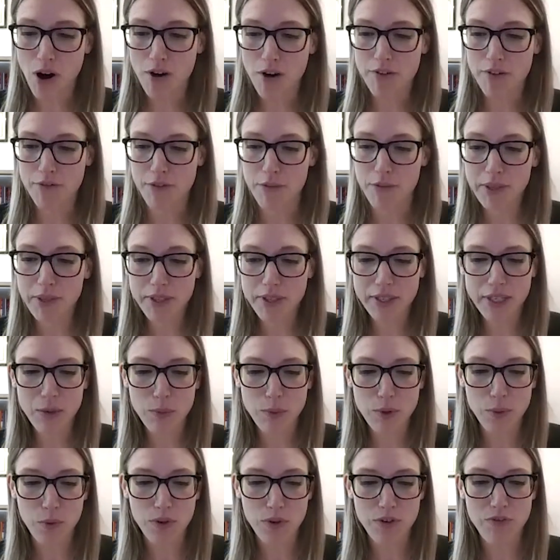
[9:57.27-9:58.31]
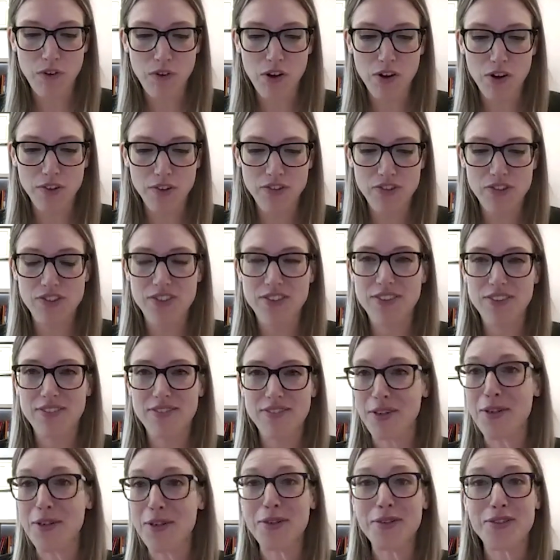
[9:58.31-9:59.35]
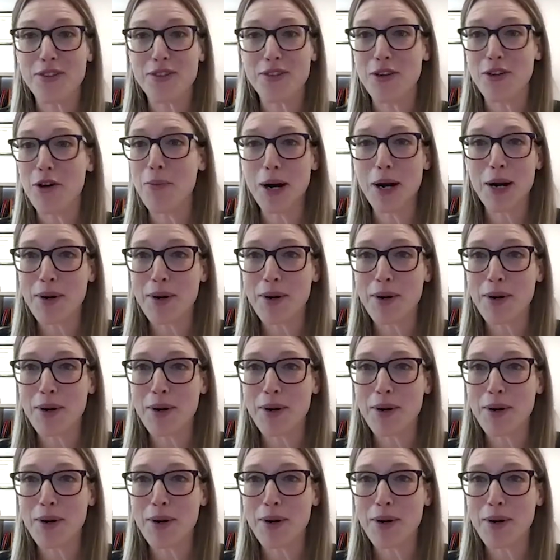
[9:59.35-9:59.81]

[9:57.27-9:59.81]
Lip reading: aren't familiar with Wood Vaults, there's no